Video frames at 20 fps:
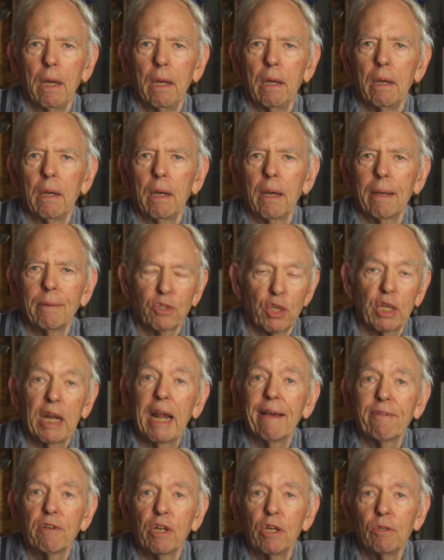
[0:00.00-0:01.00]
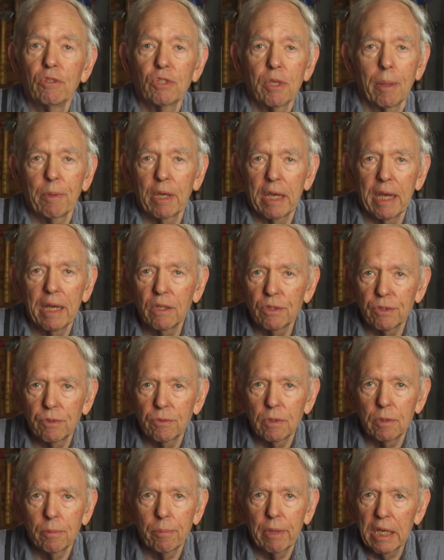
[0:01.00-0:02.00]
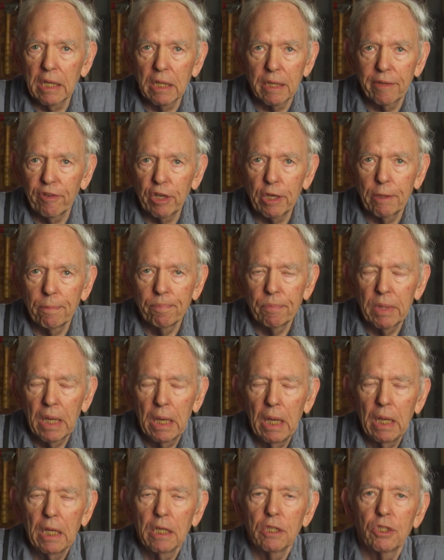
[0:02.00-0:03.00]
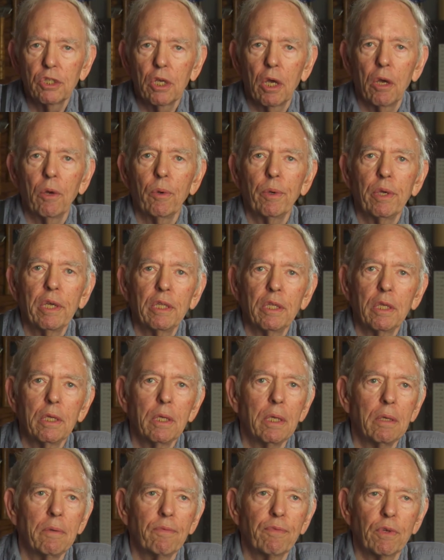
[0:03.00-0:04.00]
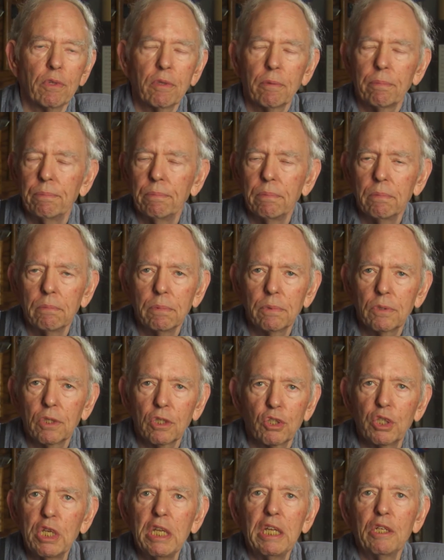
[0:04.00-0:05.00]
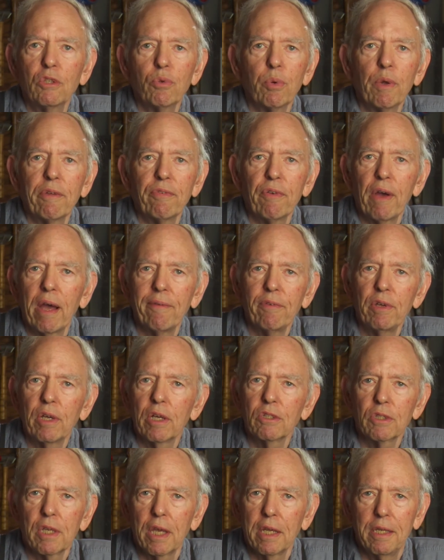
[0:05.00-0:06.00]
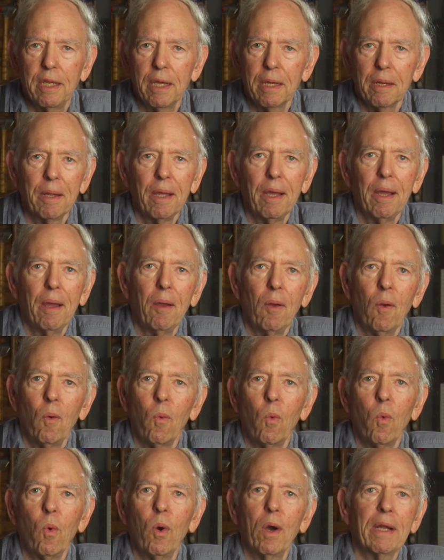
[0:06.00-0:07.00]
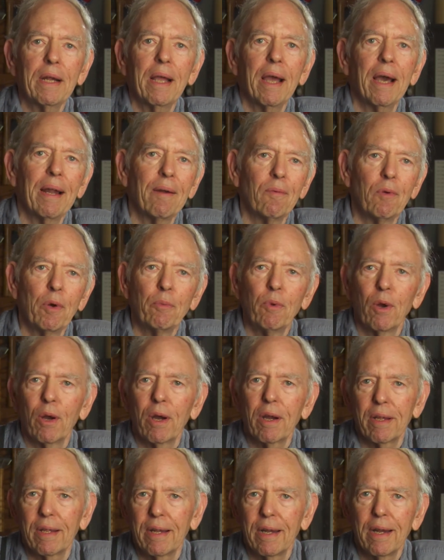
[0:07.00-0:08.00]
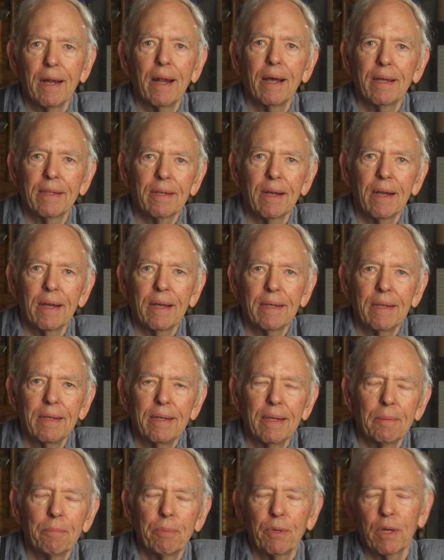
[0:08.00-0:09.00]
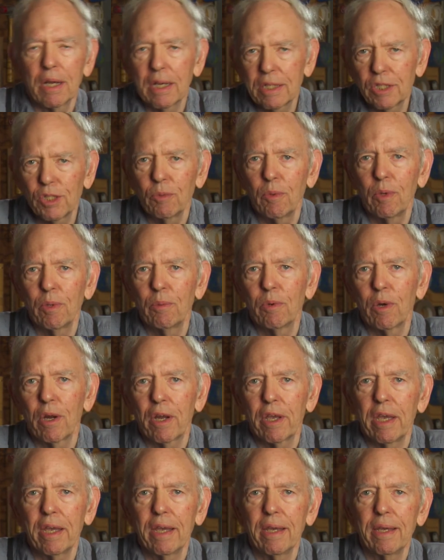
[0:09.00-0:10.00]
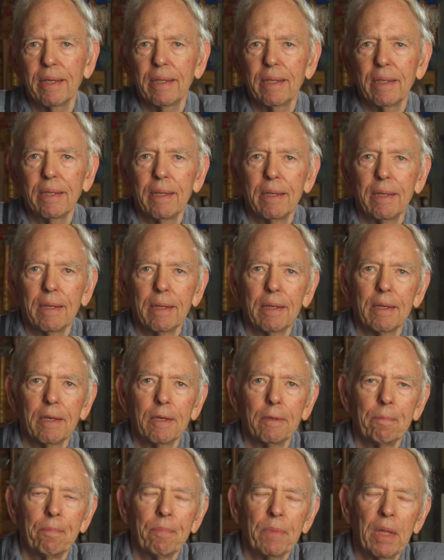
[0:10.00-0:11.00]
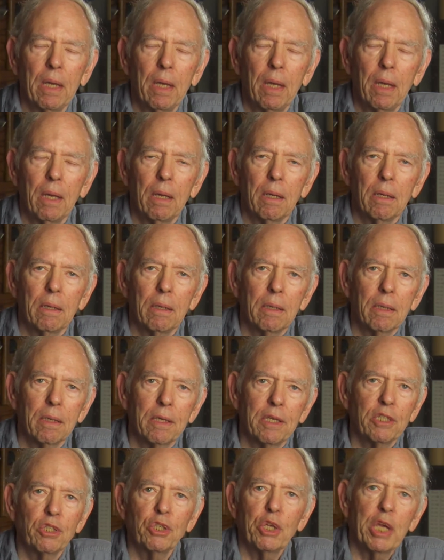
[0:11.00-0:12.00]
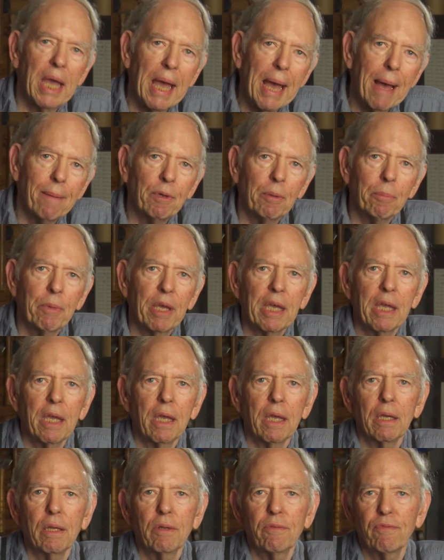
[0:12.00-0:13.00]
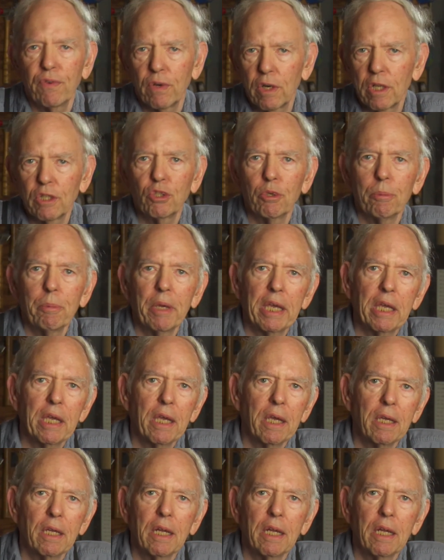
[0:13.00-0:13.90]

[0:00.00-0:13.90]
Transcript: I was going to have to do something else to make a living. So for the succeeding 25 years, I did one kind of woodwork and another. I did production woodworking and kitchen cabinet making and furniture making,